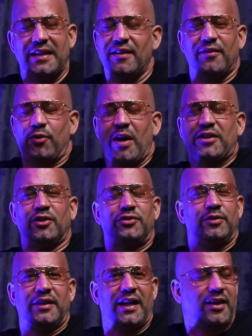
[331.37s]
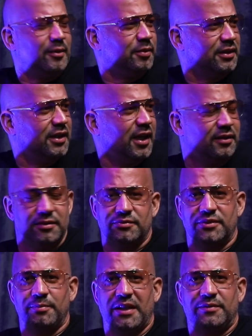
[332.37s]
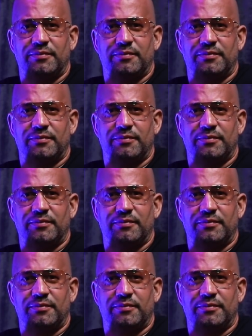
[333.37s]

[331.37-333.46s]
I didn't ever equate those two together, but yeah, it makes